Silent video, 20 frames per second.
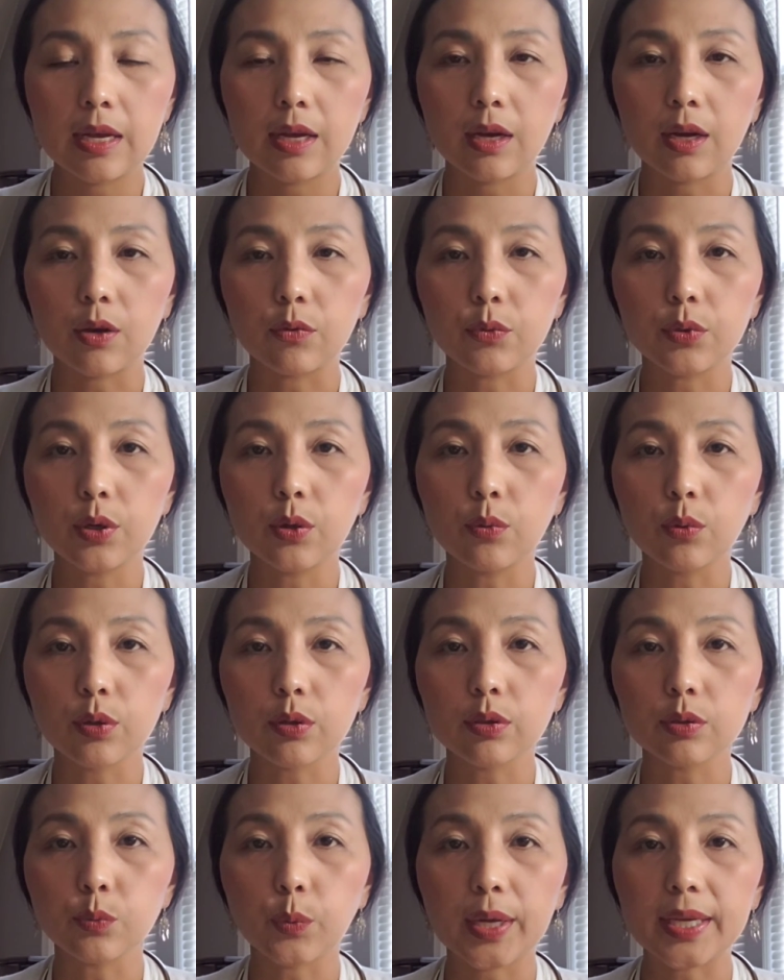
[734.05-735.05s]
real
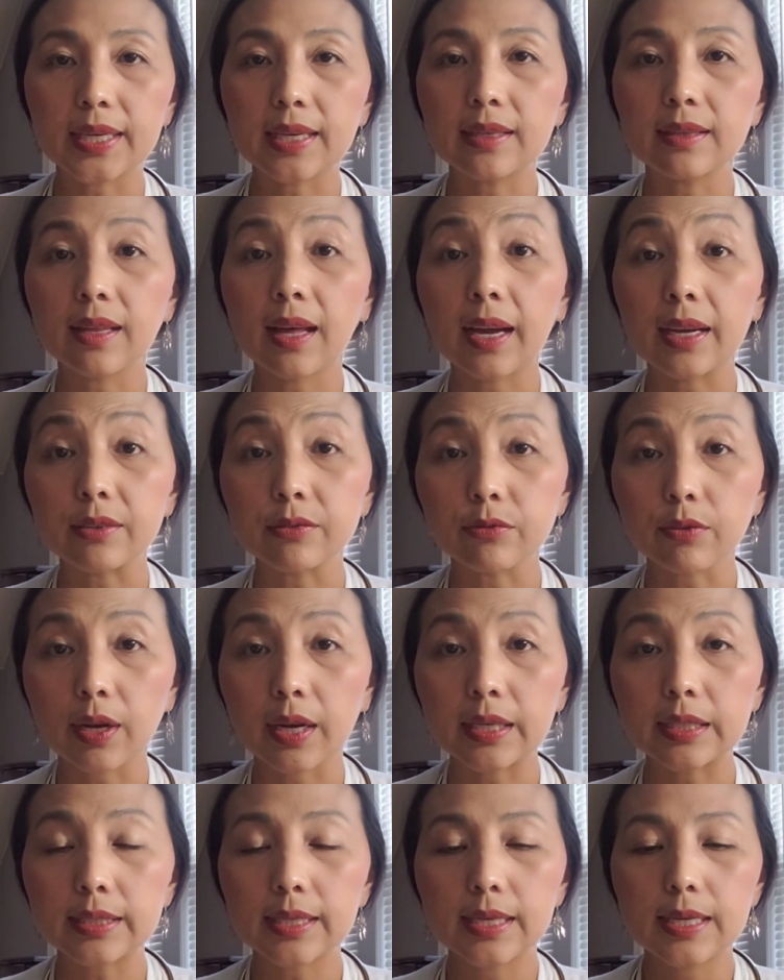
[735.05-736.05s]
world, waking life,
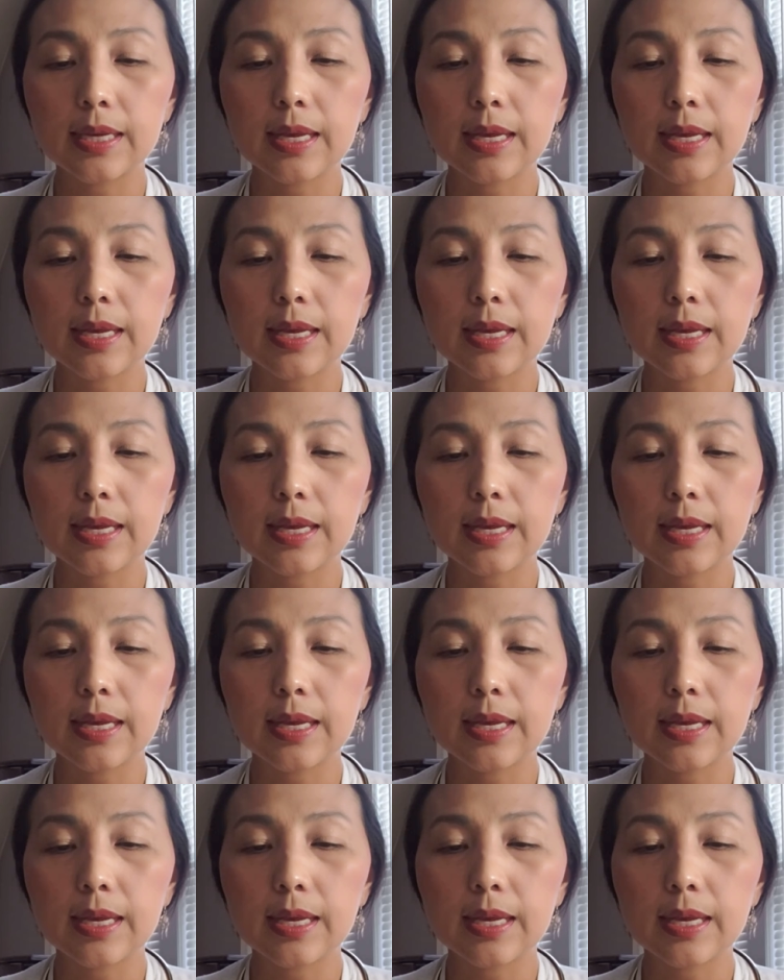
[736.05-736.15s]
right?